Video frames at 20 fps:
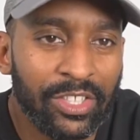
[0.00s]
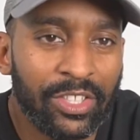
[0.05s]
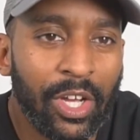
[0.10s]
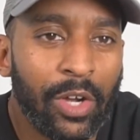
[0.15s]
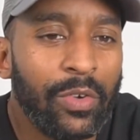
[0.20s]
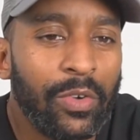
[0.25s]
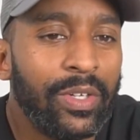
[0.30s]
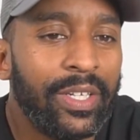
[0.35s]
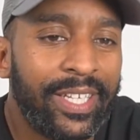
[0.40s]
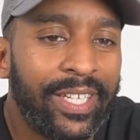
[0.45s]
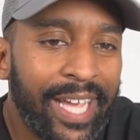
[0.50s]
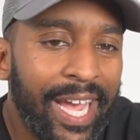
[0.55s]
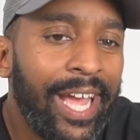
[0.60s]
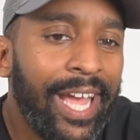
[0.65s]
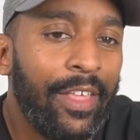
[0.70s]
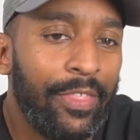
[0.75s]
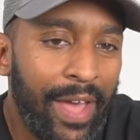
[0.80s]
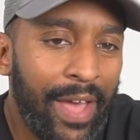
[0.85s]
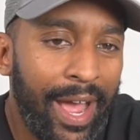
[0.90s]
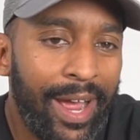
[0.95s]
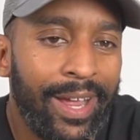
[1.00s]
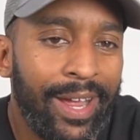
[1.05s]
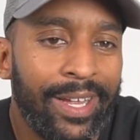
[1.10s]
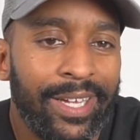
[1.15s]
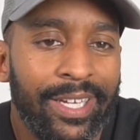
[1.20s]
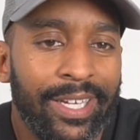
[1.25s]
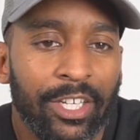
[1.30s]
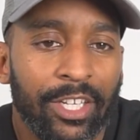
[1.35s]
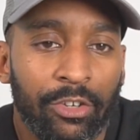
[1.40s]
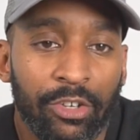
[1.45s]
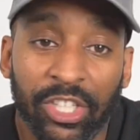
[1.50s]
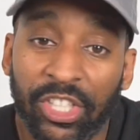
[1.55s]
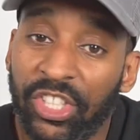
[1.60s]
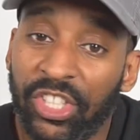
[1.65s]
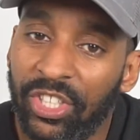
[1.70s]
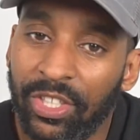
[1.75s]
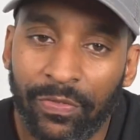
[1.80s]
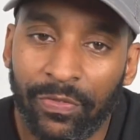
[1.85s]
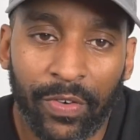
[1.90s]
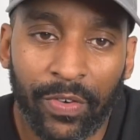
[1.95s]
You don't get that.
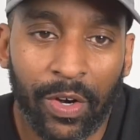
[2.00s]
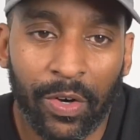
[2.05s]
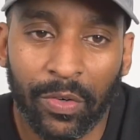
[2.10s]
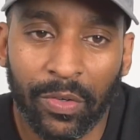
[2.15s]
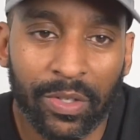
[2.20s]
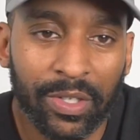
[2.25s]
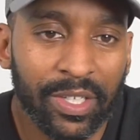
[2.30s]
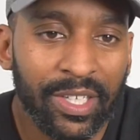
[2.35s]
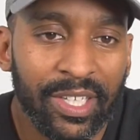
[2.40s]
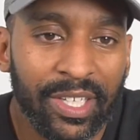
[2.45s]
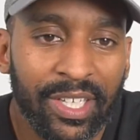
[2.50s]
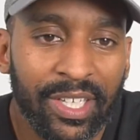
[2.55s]
Christian Falk,